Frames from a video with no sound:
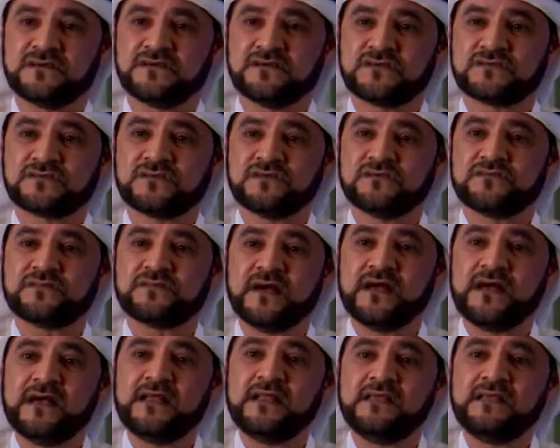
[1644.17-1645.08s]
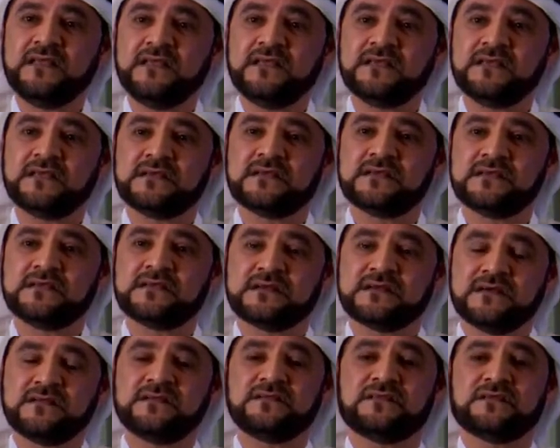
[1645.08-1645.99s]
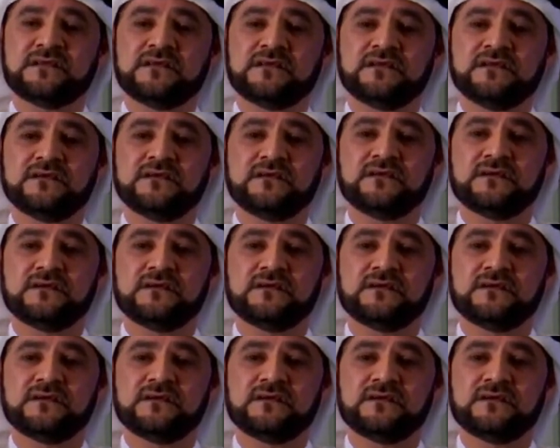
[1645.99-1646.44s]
So if any country